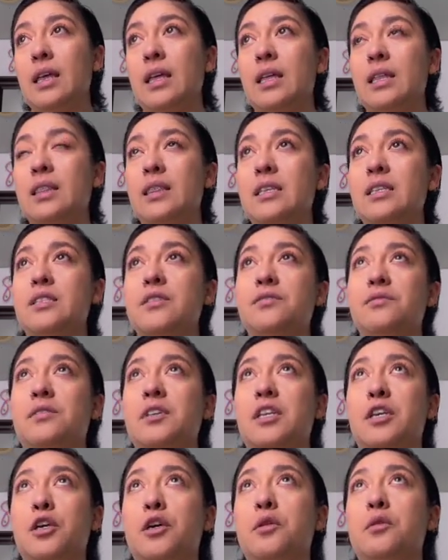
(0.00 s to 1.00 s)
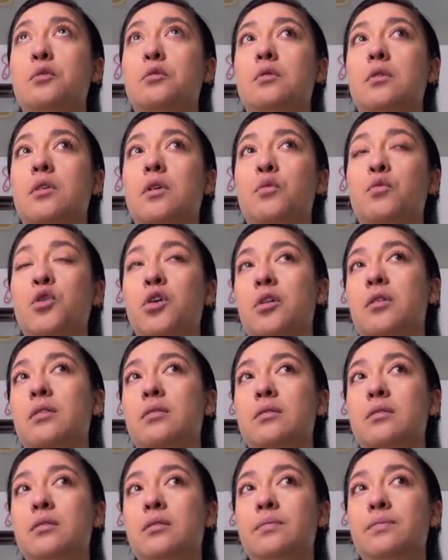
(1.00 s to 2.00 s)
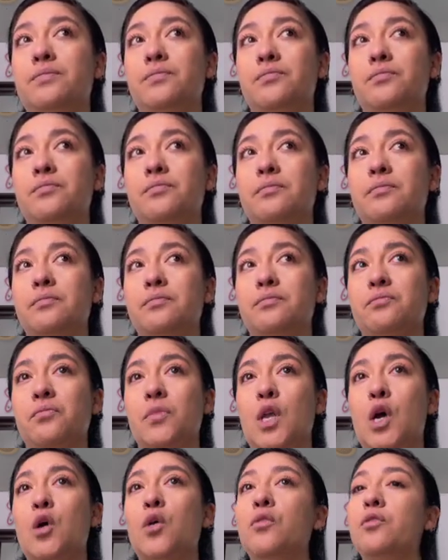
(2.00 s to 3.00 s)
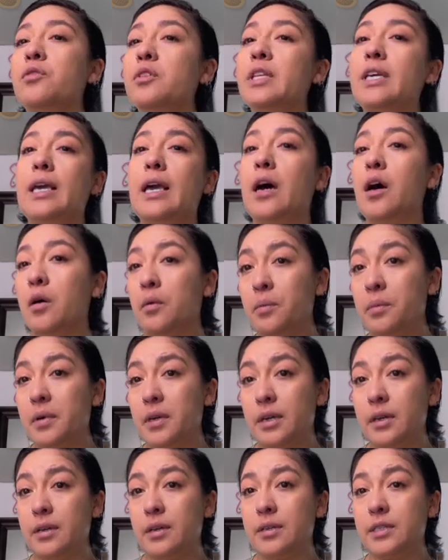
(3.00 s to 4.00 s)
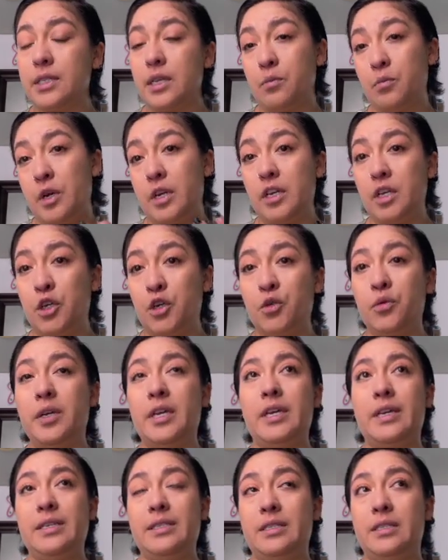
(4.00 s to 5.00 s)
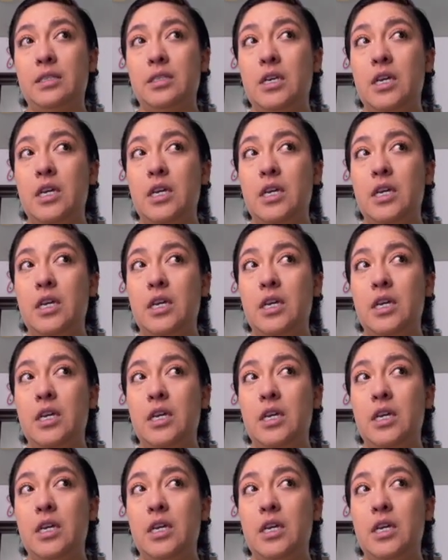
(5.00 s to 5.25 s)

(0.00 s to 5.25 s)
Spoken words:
this video will hopefully help someone who is